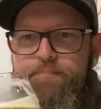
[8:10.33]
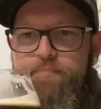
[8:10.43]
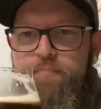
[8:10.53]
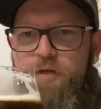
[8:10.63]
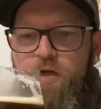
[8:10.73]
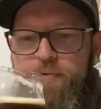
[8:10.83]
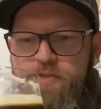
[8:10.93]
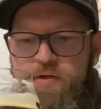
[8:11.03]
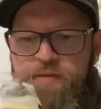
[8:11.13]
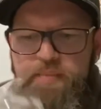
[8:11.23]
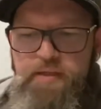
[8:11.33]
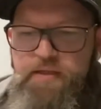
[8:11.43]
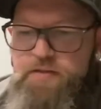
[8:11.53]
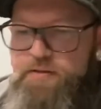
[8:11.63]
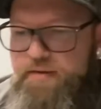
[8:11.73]
its drinkability,
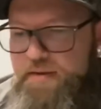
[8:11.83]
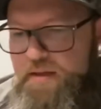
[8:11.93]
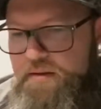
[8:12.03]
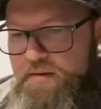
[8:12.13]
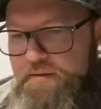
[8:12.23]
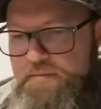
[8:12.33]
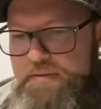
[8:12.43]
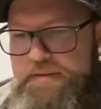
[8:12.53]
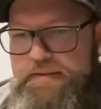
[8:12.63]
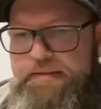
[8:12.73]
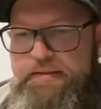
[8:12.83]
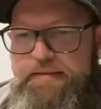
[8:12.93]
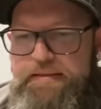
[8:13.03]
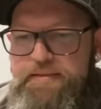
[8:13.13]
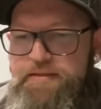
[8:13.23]
because I think
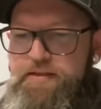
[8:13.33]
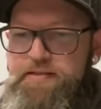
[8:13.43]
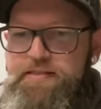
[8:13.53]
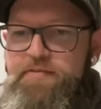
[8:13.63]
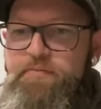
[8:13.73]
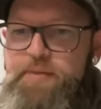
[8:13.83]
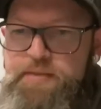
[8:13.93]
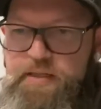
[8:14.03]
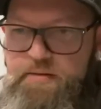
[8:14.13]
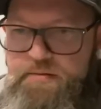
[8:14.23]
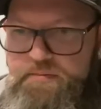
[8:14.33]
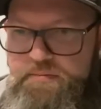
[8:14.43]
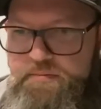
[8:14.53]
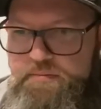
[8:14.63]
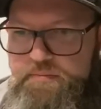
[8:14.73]
this is like 7%.
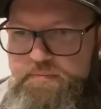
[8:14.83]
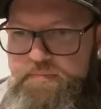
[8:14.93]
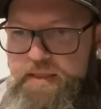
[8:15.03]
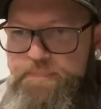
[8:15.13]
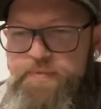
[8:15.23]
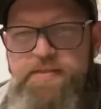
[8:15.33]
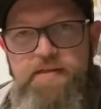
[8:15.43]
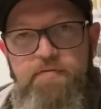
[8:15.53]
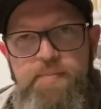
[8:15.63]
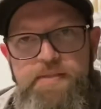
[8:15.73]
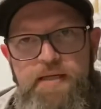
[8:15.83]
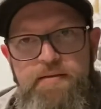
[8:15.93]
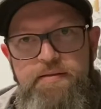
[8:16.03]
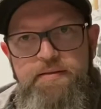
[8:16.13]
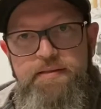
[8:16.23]
Yep, 7%.
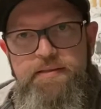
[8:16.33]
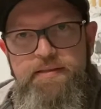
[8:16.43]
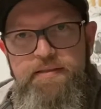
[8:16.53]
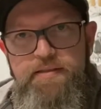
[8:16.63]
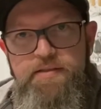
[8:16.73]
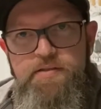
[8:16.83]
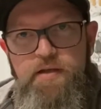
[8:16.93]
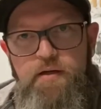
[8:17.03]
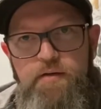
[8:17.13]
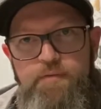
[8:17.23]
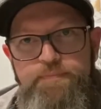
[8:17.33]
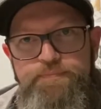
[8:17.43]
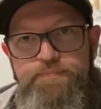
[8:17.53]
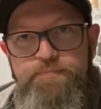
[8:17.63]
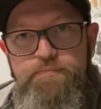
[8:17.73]
So,
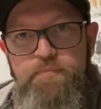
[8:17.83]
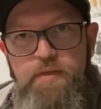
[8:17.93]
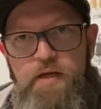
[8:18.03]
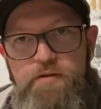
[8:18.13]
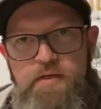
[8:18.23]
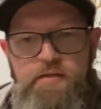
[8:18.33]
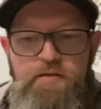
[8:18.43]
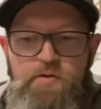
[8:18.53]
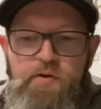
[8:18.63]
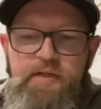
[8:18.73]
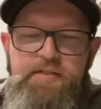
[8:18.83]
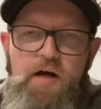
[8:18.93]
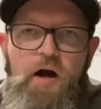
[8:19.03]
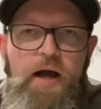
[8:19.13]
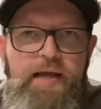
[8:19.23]
you know, you're talking at your
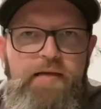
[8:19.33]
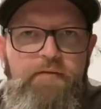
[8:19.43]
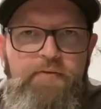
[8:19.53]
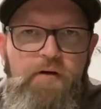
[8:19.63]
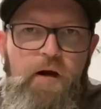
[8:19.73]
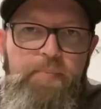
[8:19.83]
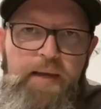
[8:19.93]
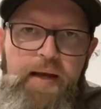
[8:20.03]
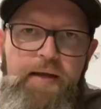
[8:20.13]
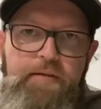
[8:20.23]
high end of your IPA